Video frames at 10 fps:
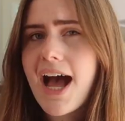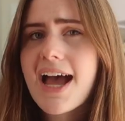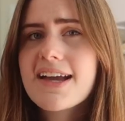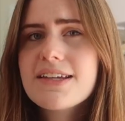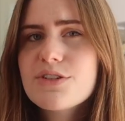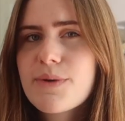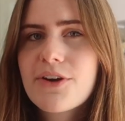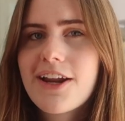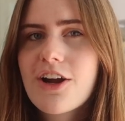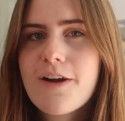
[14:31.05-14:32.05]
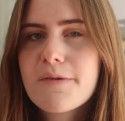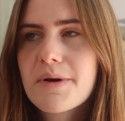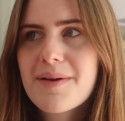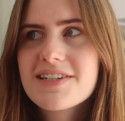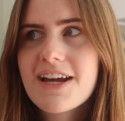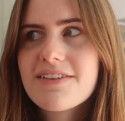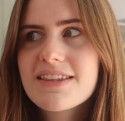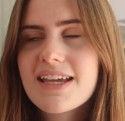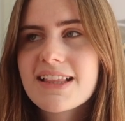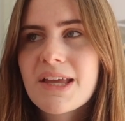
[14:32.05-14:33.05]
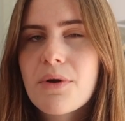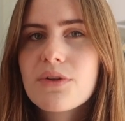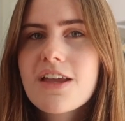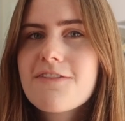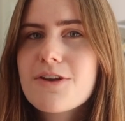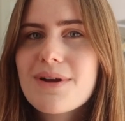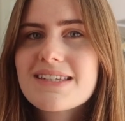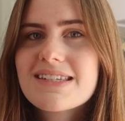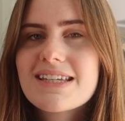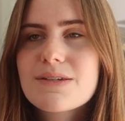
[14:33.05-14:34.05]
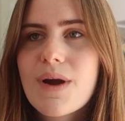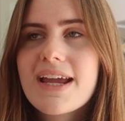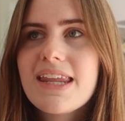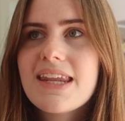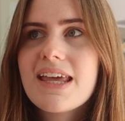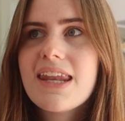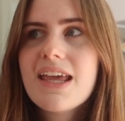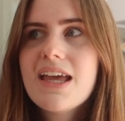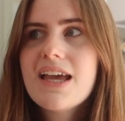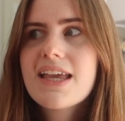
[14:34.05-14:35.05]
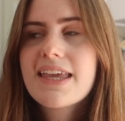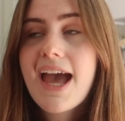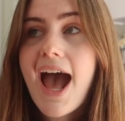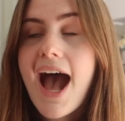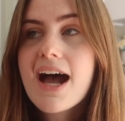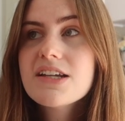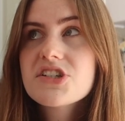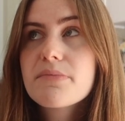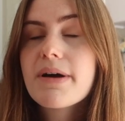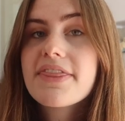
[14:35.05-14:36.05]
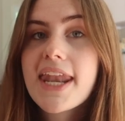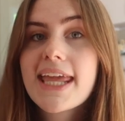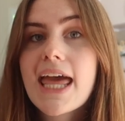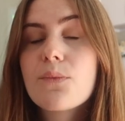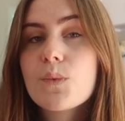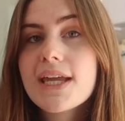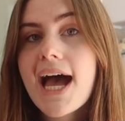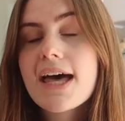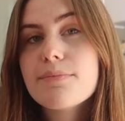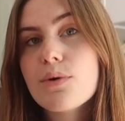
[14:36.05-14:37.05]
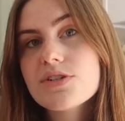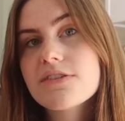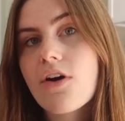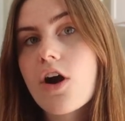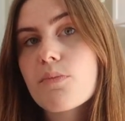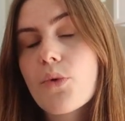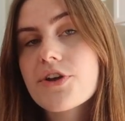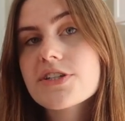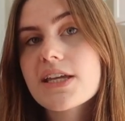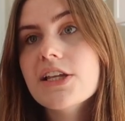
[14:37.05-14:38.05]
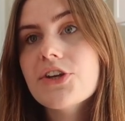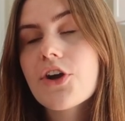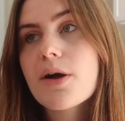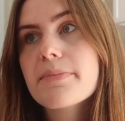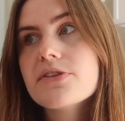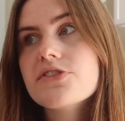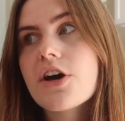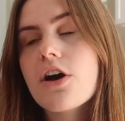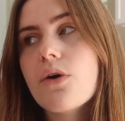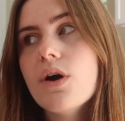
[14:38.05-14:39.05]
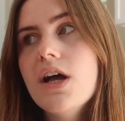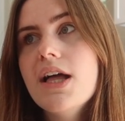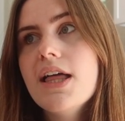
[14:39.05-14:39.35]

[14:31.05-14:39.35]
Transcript: I used my credit card for pretty much everything. There were only a few instances where I needed cash, but then again, we had most of our ports in Europe, so